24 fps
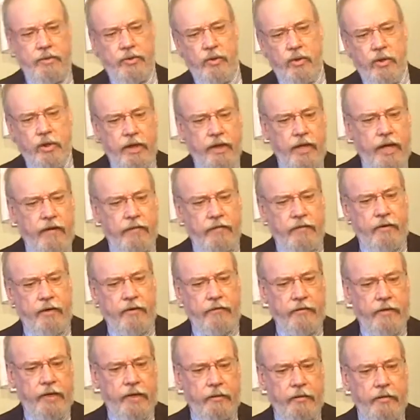shortly after
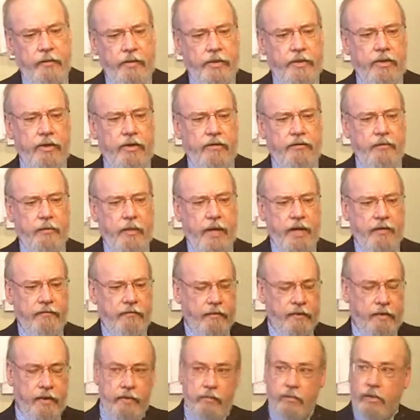our family returned from
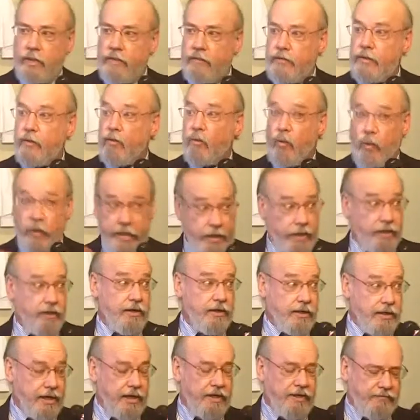Africa. We're living in
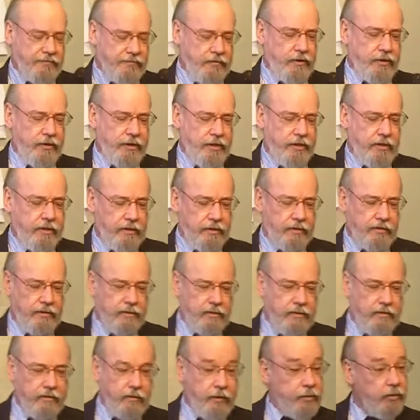Whittier, California,
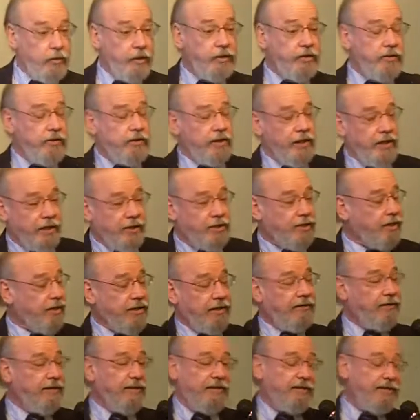with Richard
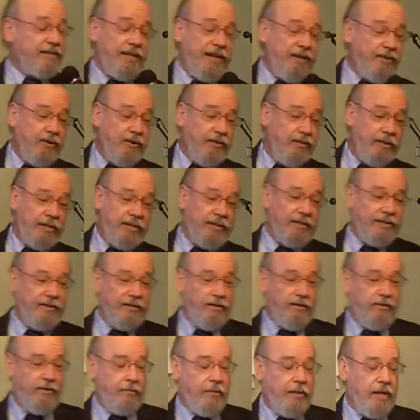Nixon, though we
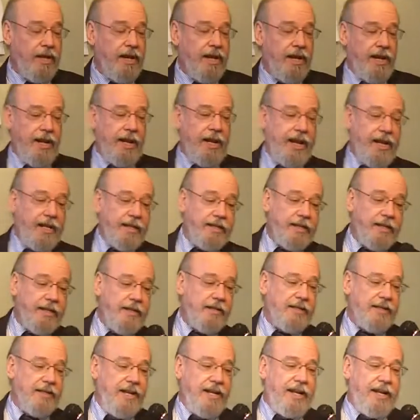didn't know him. And